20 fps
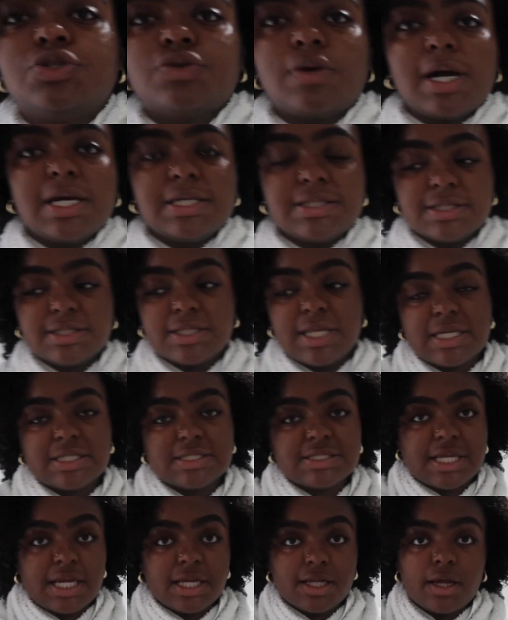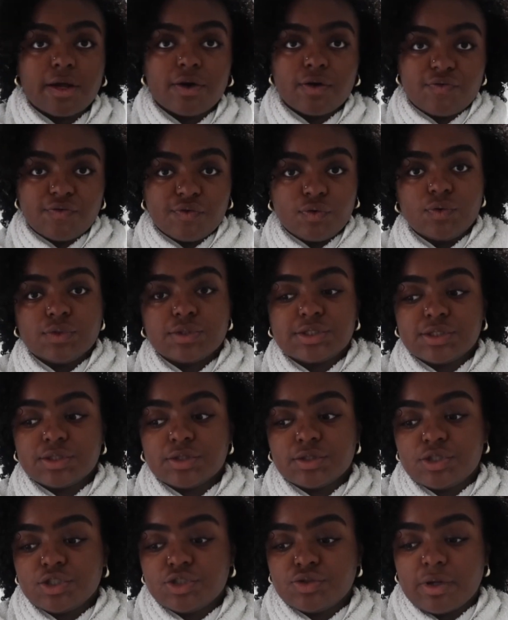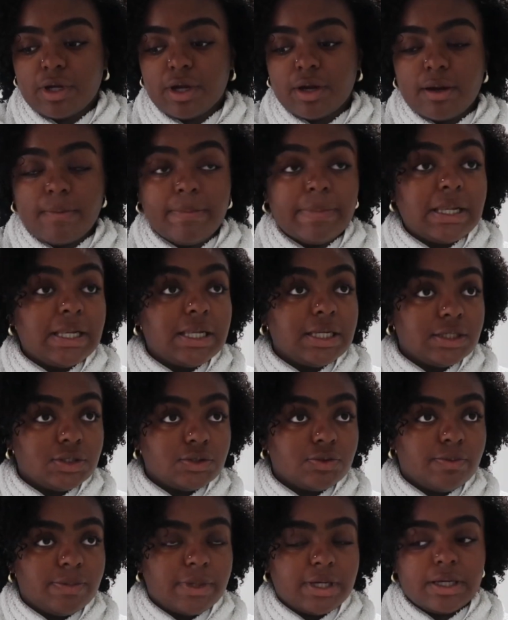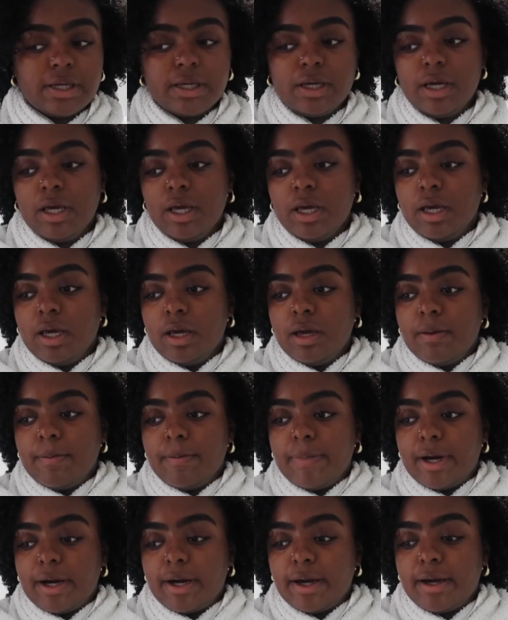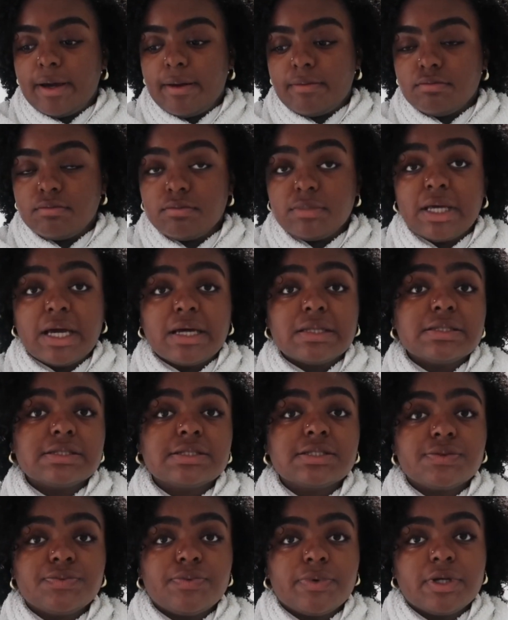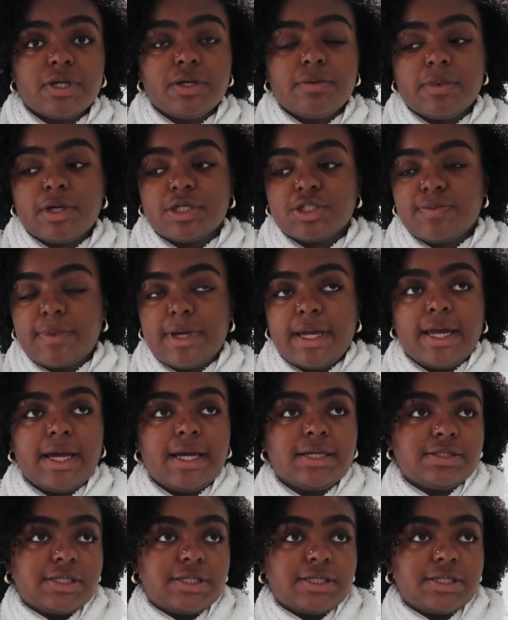dries in that state. Like, of course it's going to shrink up a little bit, but yeah, this is pretty much my hair